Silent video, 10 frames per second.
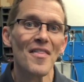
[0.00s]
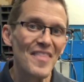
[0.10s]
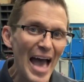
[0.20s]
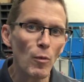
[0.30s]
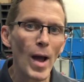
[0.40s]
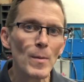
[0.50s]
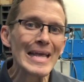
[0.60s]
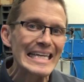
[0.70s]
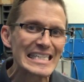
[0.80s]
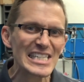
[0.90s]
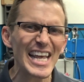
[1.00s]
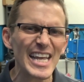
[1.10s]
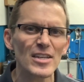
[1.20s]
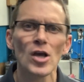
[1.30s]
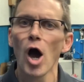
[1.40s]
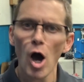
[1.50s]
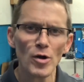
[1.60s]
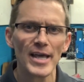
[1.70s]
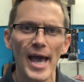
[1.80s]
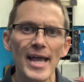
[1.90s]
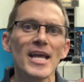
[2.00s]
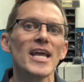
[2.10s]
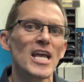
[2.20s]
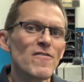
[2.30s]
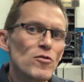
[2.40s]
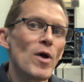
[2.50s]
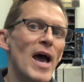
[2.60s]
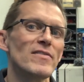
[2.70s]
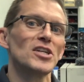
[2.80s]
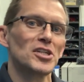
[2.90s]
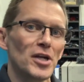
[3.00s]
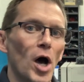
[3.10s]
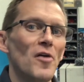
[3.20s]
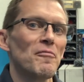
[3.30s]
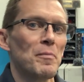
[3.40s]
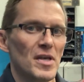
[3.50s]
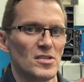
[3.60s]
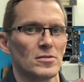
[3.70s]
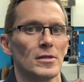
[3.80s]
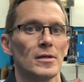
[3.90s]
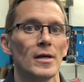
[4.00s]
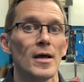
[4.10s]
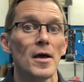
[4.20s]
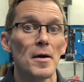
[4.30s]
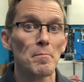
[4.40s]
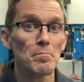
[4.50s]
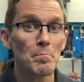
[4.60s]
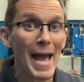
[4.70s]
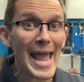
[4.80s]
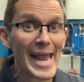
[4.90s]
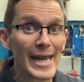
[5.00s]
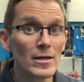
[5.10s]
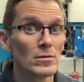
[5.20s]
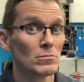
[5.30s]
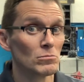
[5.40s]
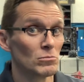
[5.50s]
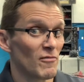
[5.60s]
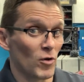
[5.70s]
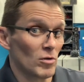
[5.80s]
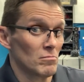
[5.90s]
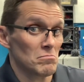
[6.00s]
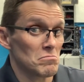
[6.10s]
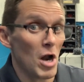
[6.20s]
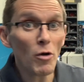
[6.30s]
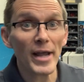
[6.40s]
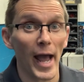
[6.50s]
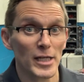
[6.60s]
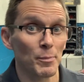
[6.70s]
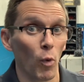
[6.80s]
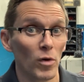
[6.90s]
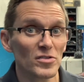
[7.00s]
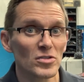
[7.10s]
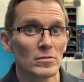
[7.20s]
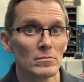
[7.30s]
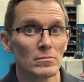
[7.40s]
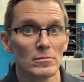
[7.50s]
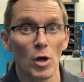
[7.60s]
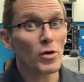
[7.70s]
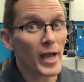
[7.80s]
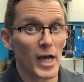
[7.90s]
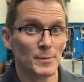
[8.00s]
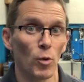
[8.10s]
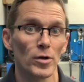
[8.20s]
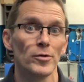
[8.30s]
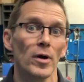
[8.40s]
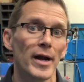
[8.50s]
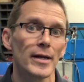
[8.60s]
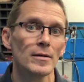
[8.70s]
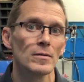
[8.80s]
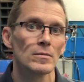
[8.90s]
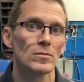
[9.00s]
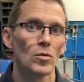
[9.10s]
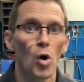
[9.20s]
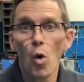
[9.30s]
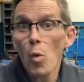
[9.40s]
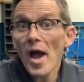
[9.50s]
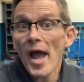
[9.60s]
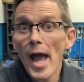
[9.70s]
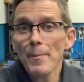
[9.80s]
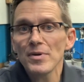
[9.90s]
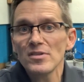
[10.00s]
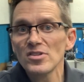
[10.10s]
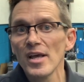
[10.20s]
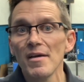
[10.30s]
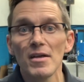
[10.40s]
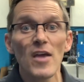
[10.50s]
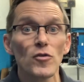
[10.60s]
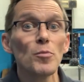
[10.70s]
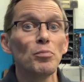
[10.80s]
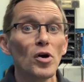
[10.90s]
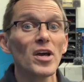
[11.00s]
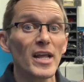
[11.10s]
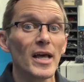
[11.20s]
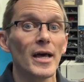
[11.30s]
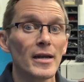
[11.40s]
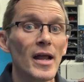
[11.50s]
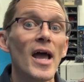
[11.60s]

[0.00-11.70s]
That way we can see is, okay, if you have a shelf piston made for no gas ports, no gas-ported ring, what happens if you put in